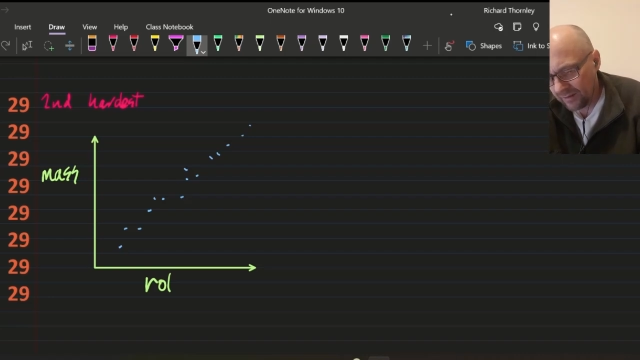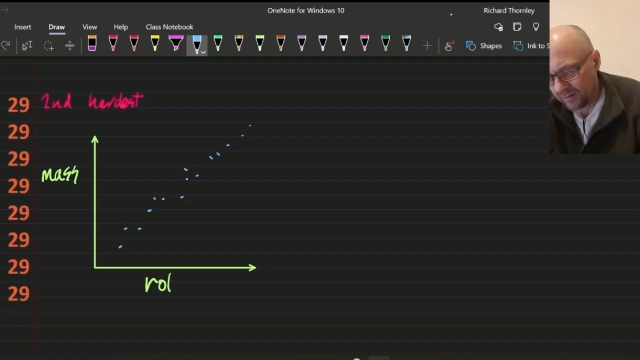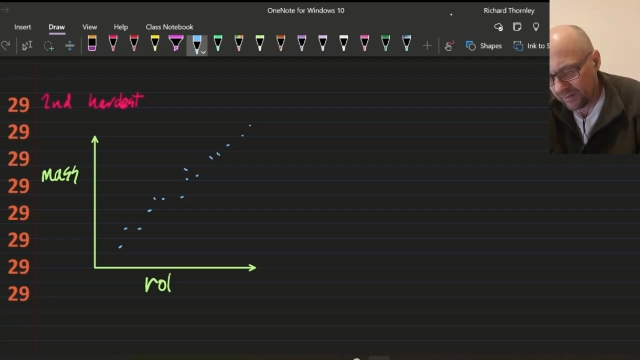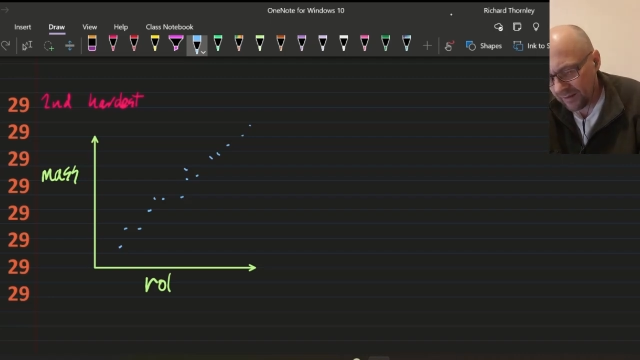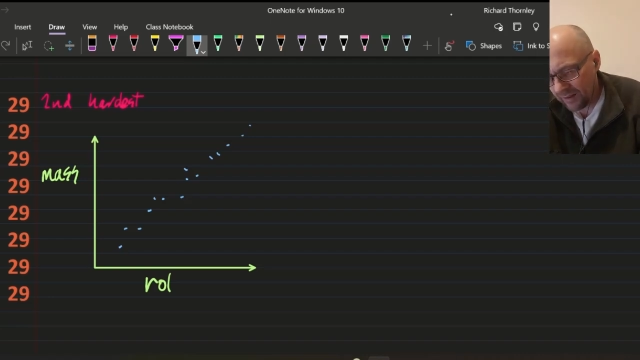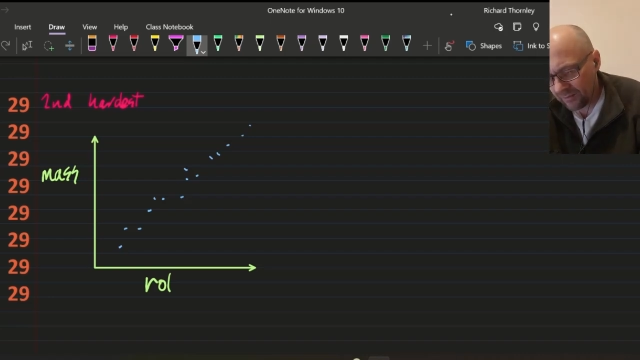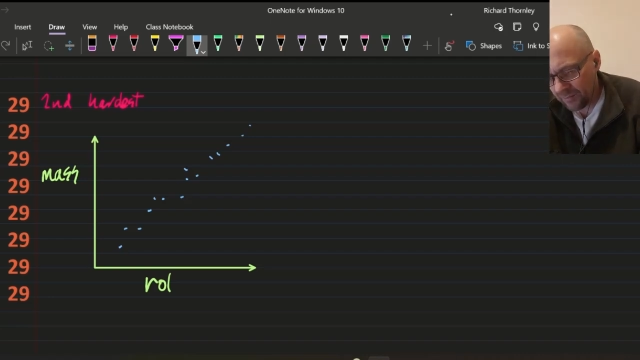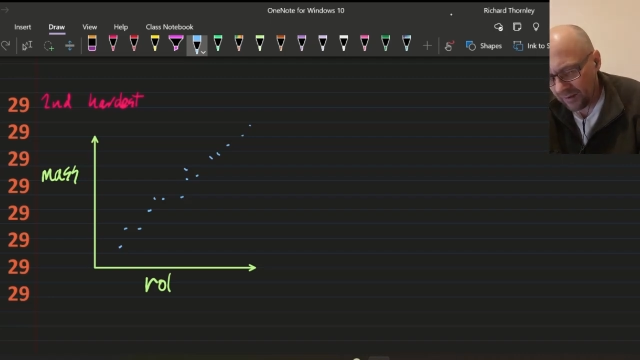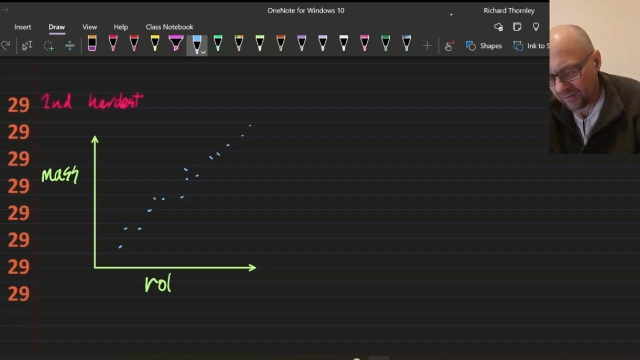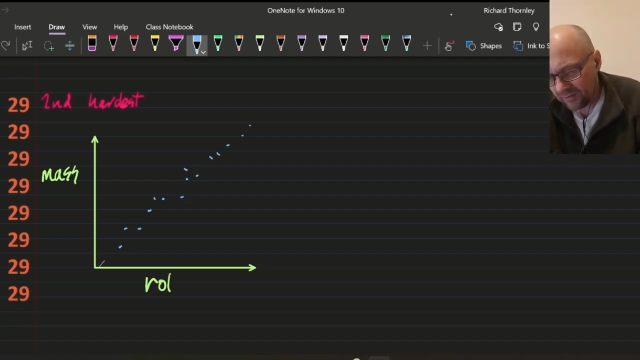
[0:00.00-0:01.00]
So that's
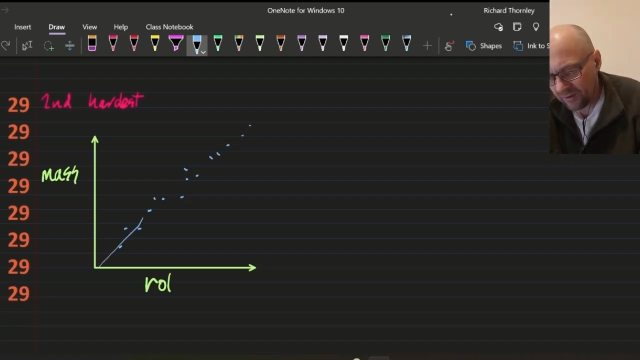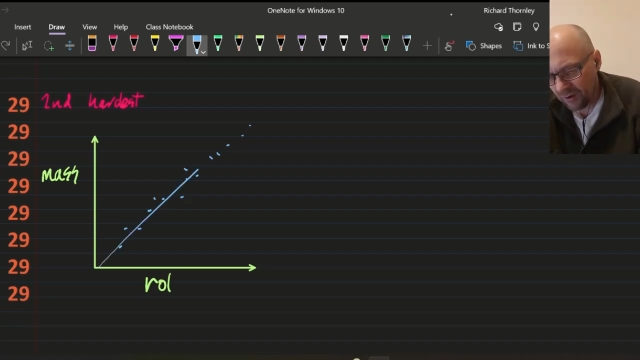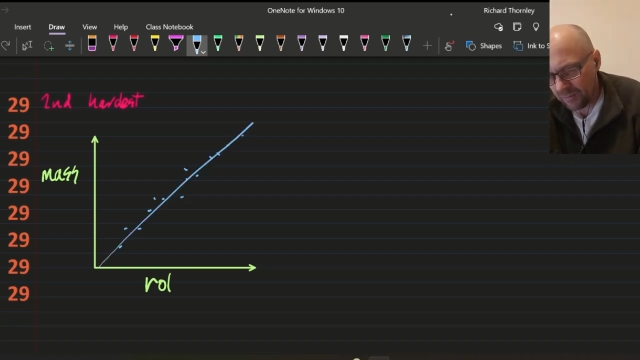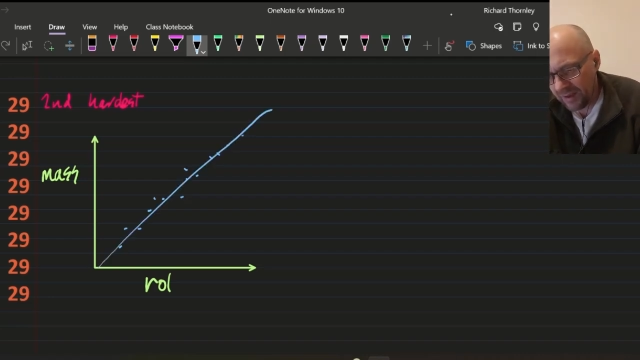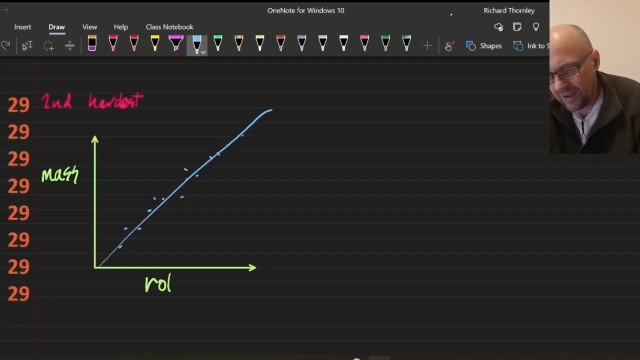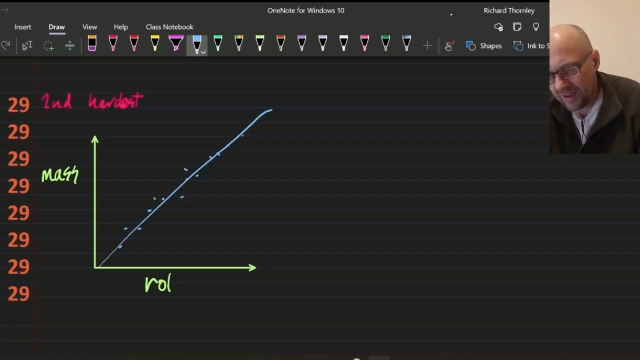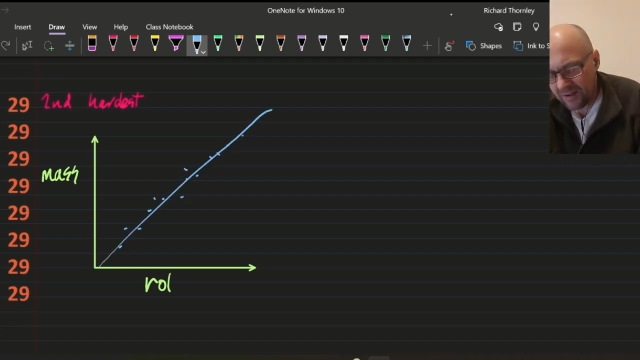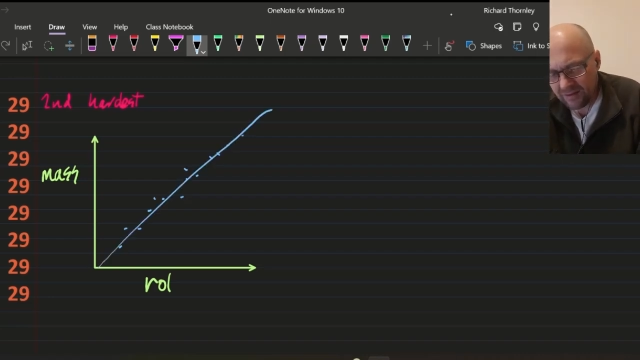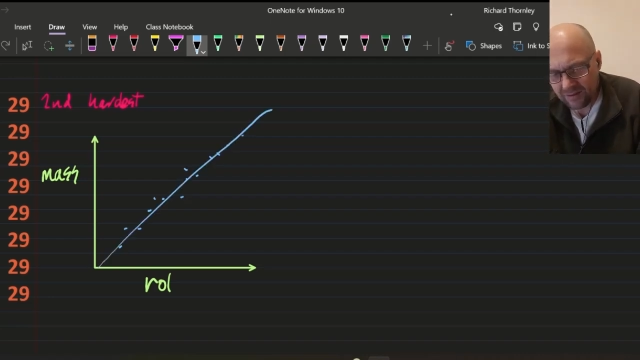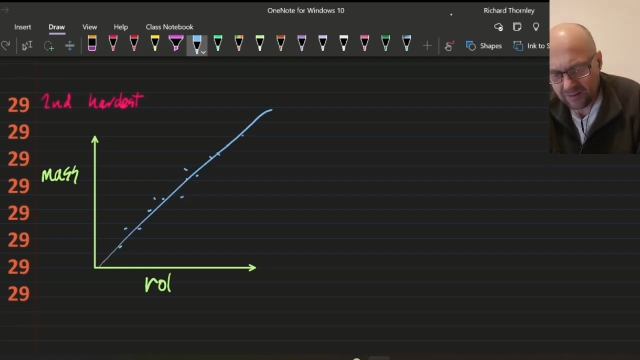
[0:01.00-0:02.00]
my slope here.
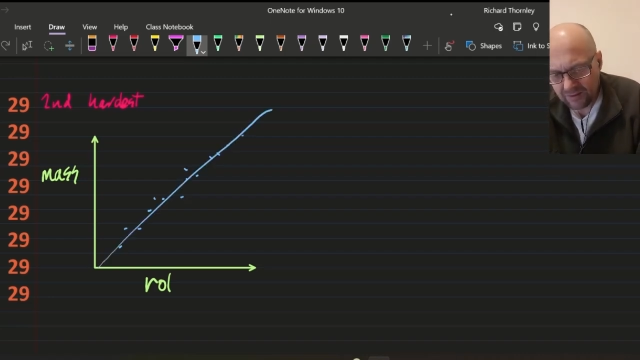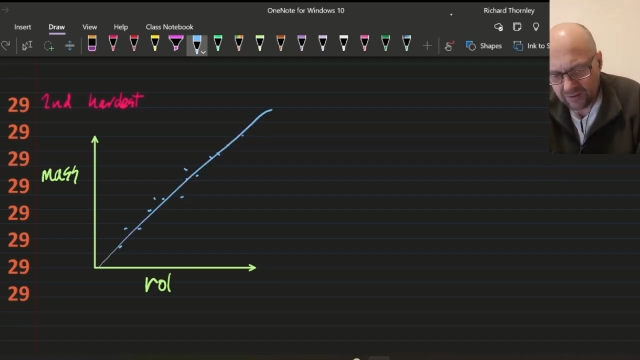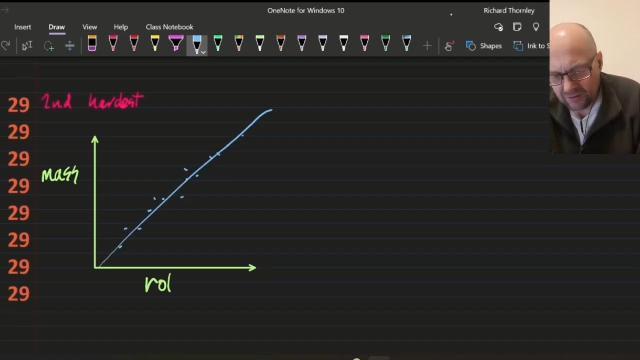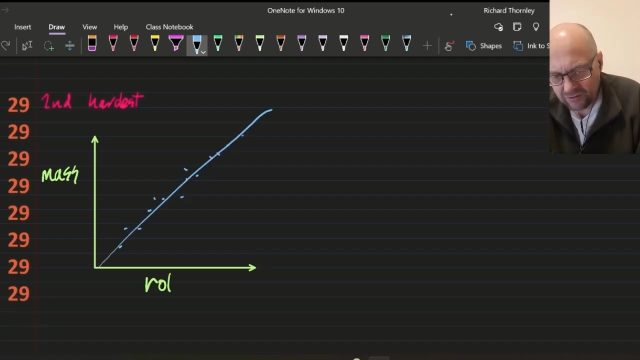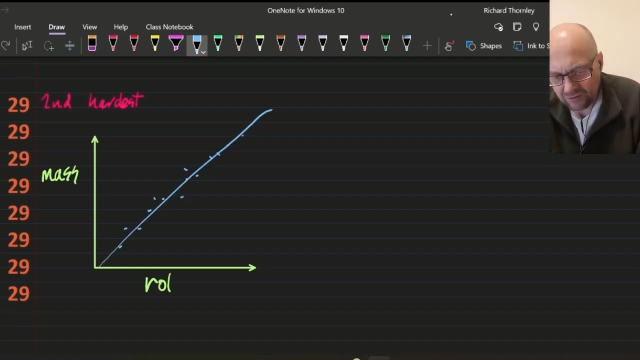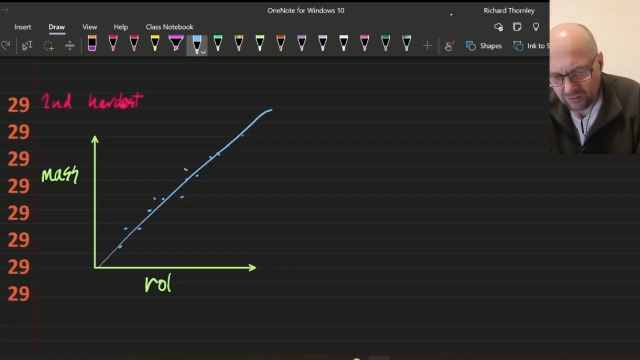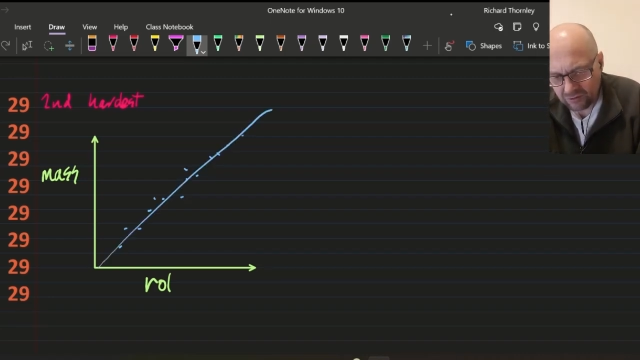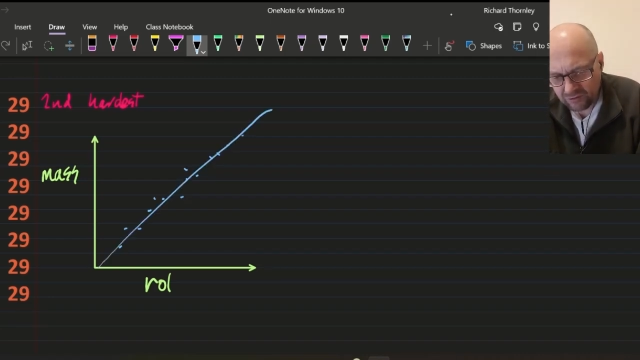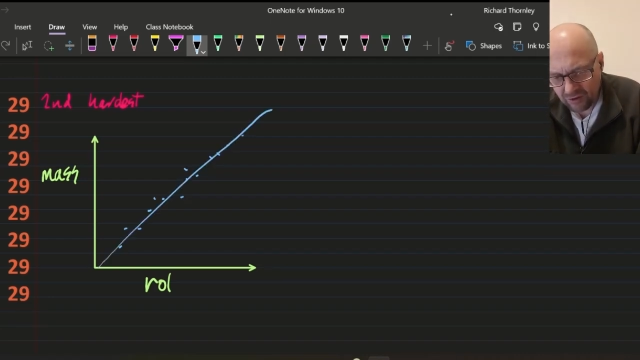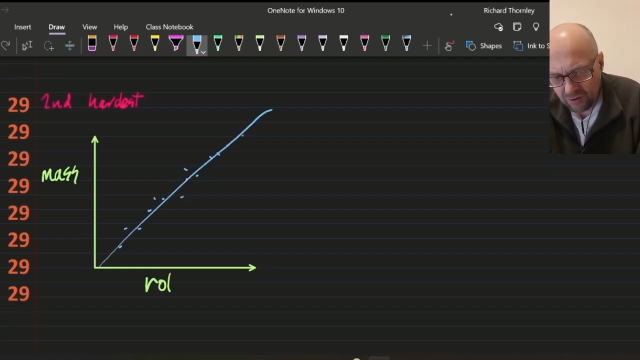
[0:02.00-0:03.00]
So
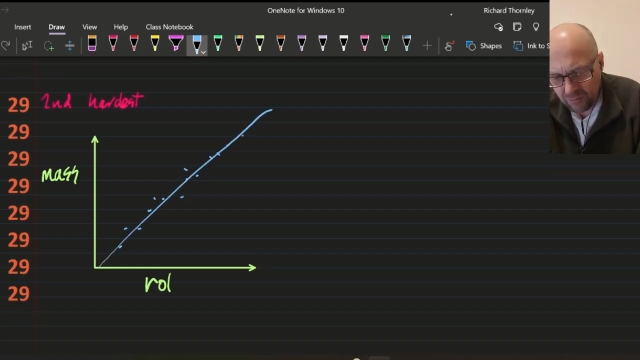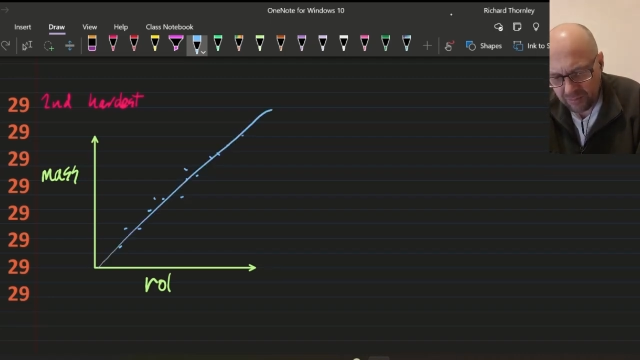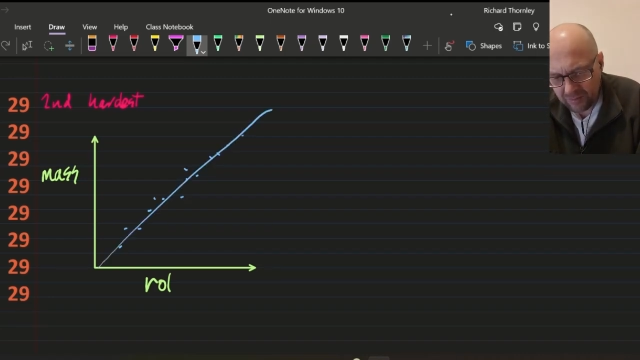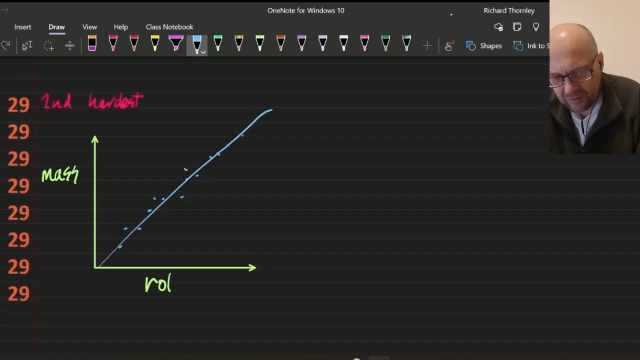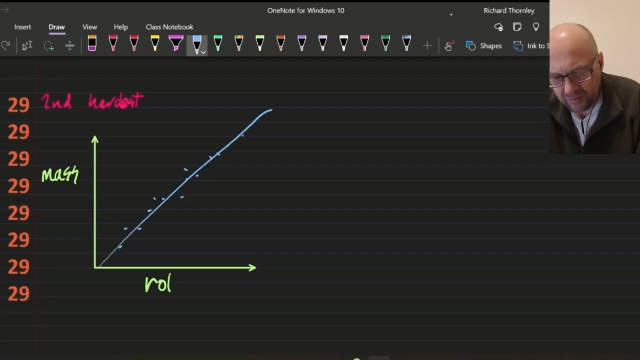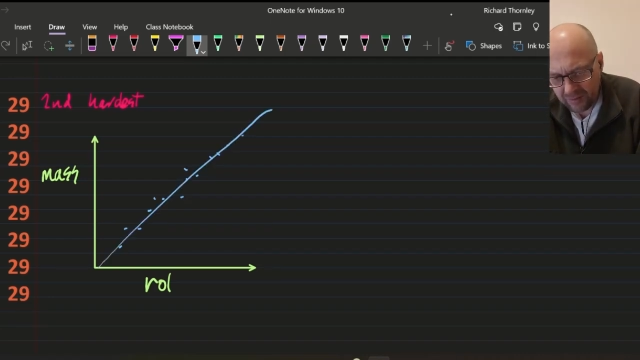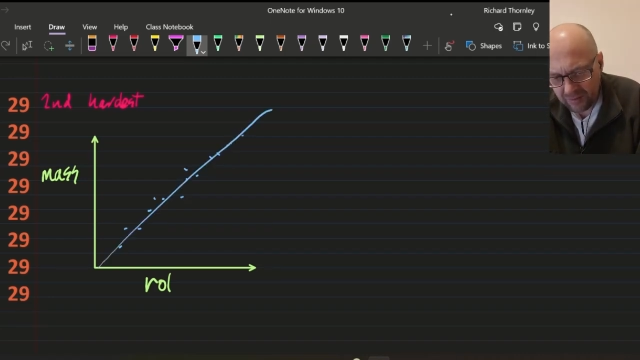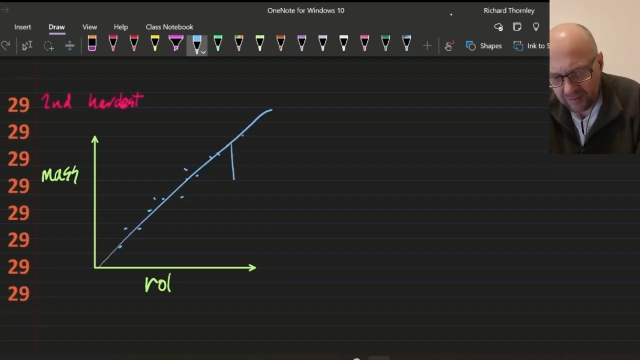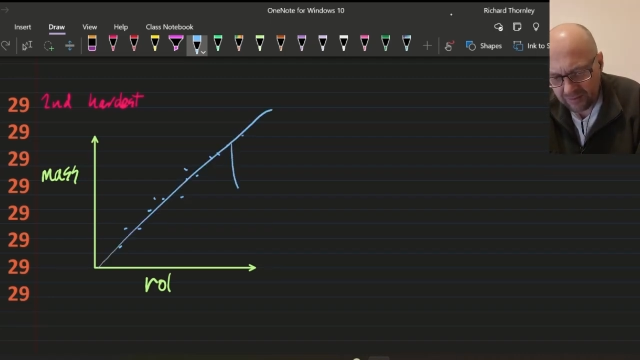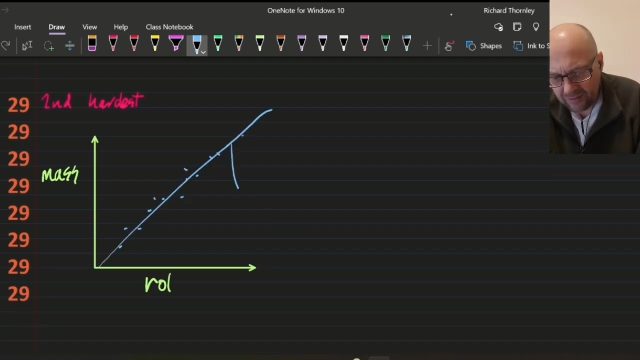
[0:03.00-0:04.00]
slope
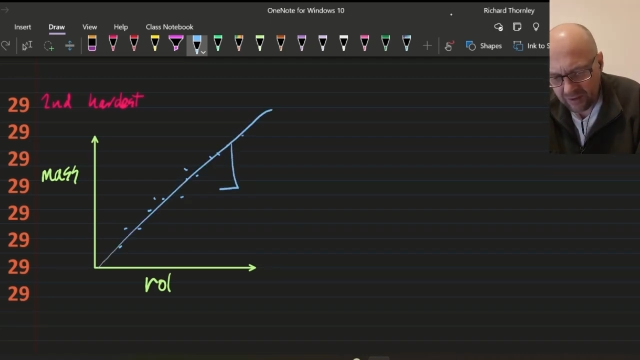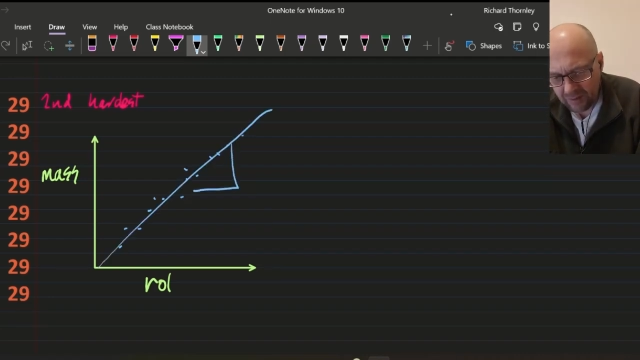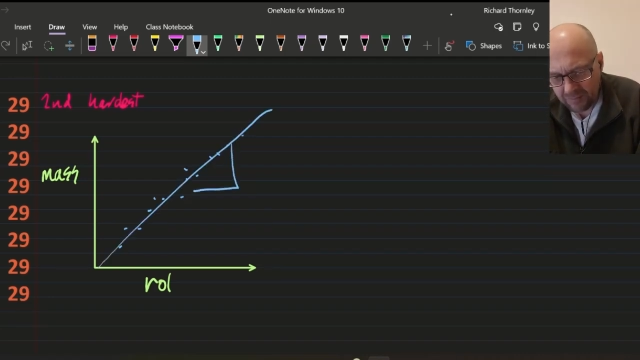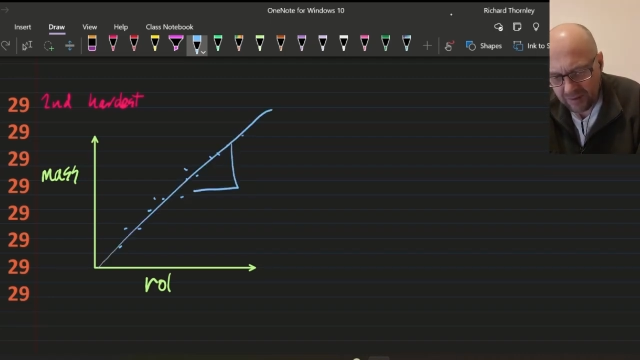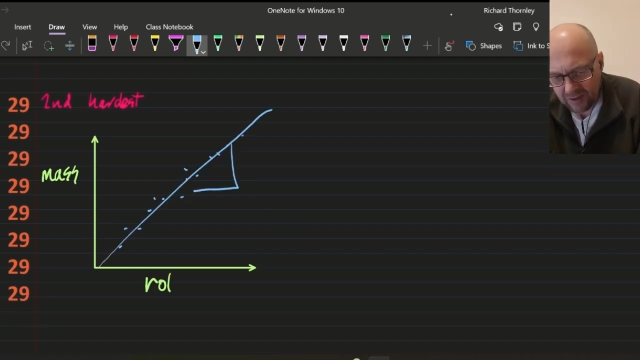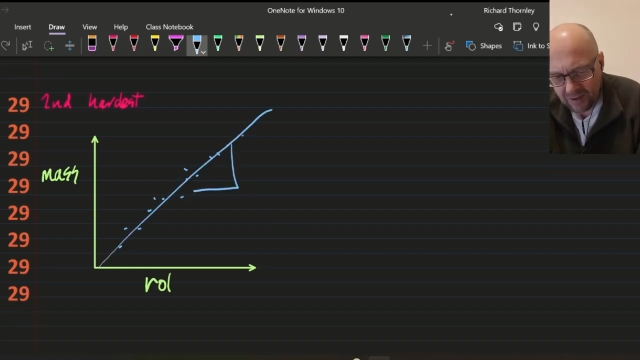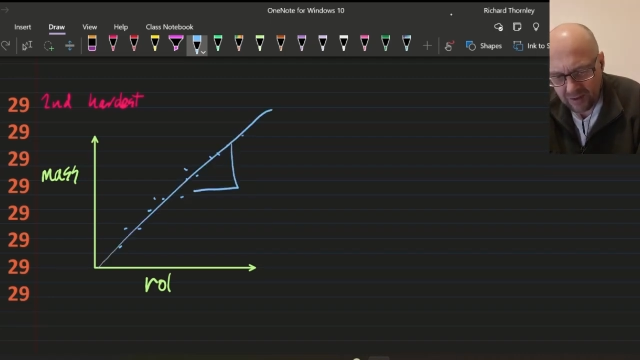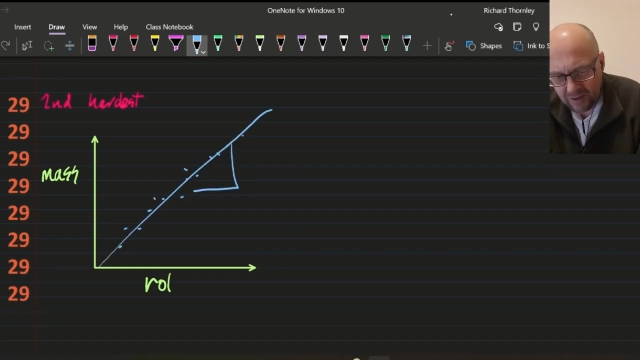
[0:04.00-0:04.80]
is going to be